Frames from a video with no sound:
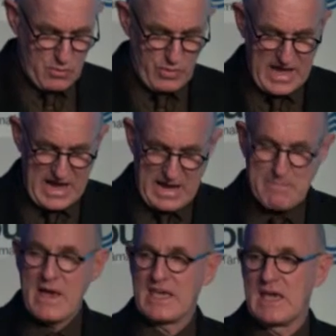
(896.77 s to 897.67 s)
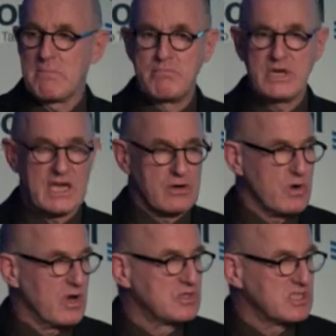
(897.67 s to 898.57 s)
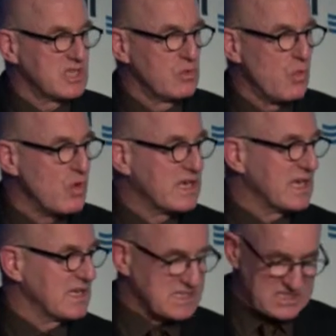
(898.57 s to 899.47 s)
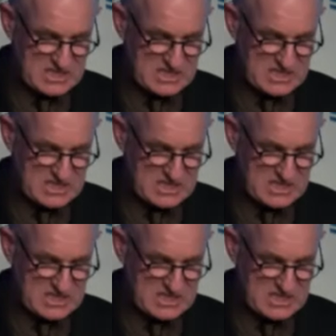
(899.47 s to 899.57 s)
We are making big inroads in walking and